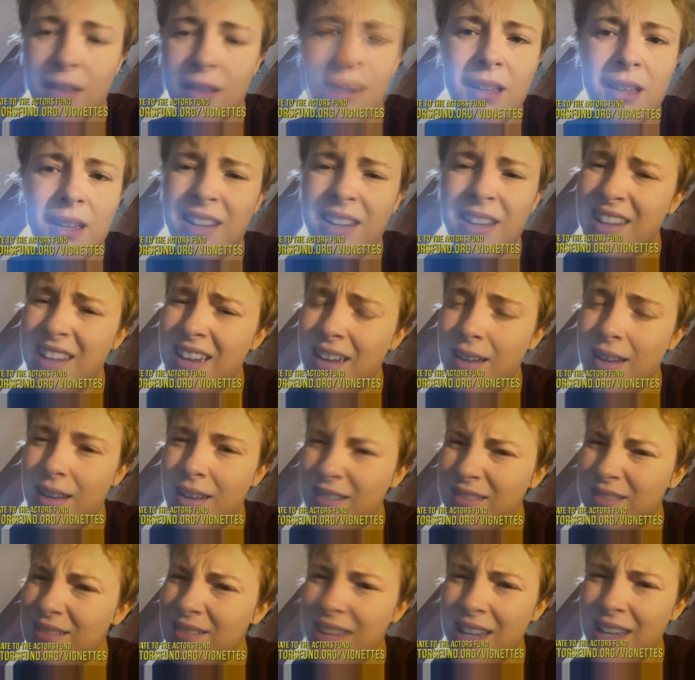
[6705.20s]
Honey,
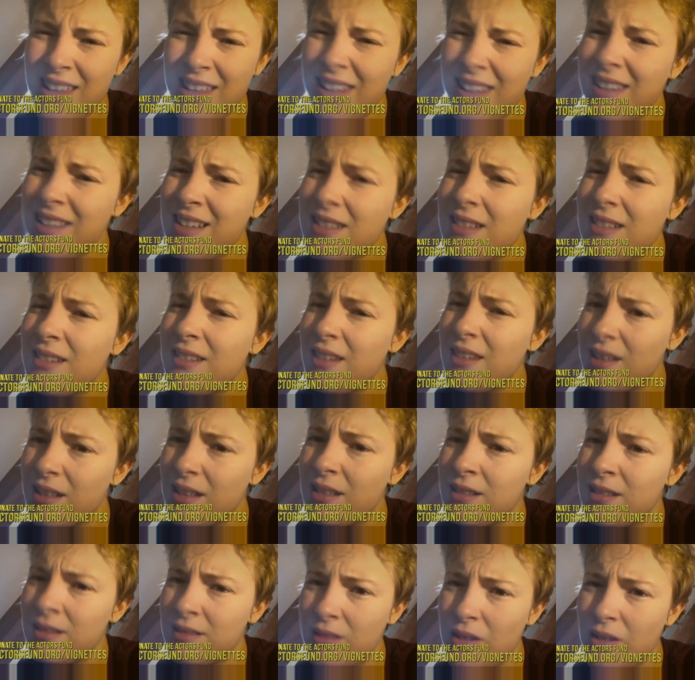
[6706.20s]
I think that's a
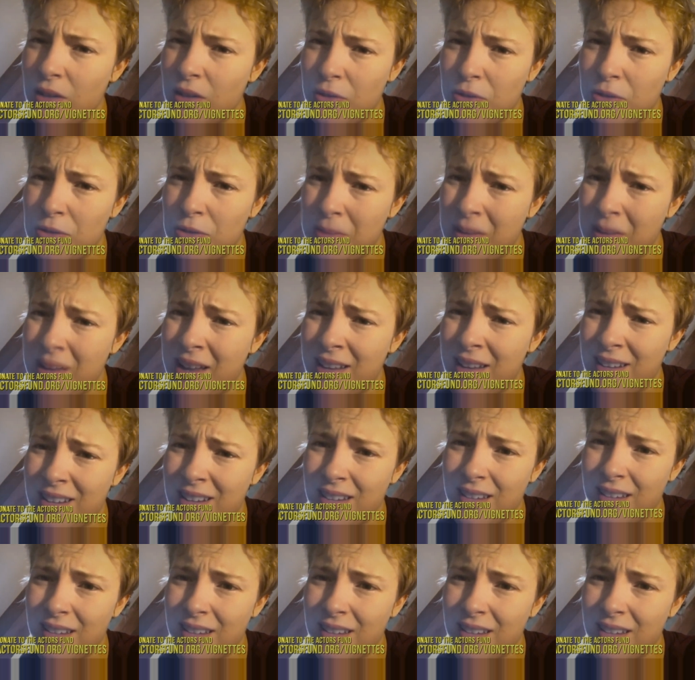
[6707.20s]
little overdramatic.